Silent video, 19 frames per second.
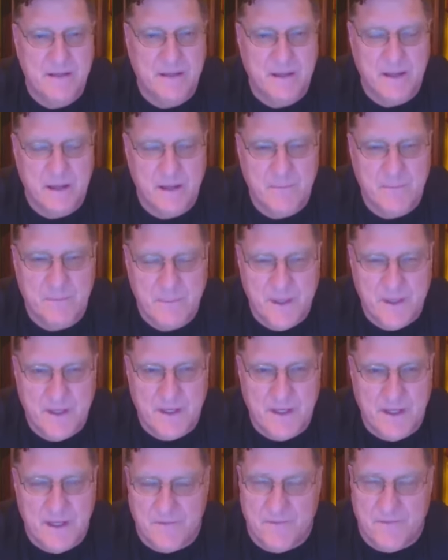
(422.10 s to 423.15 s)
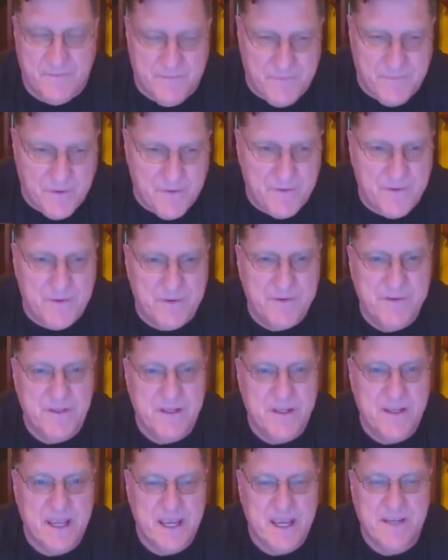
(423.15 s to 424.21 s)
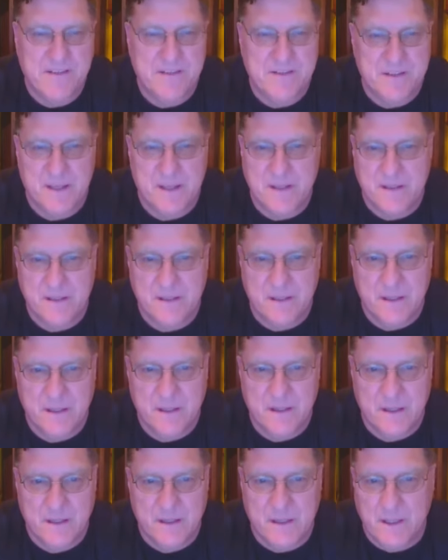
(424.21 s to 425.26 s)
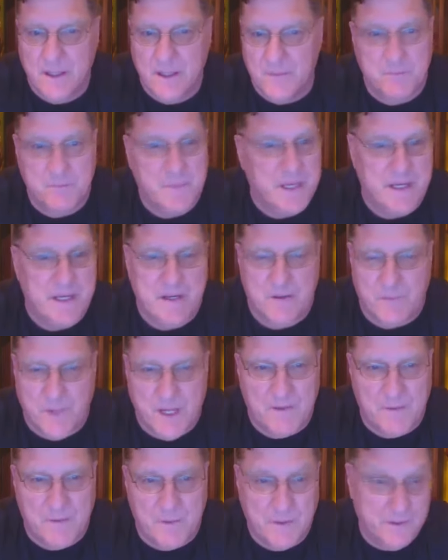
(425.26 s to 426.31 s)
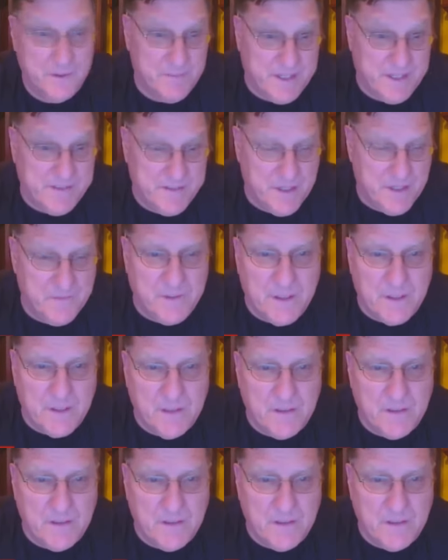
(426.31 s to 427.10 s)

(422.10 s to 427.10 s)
It furthers the case that many around the world, myself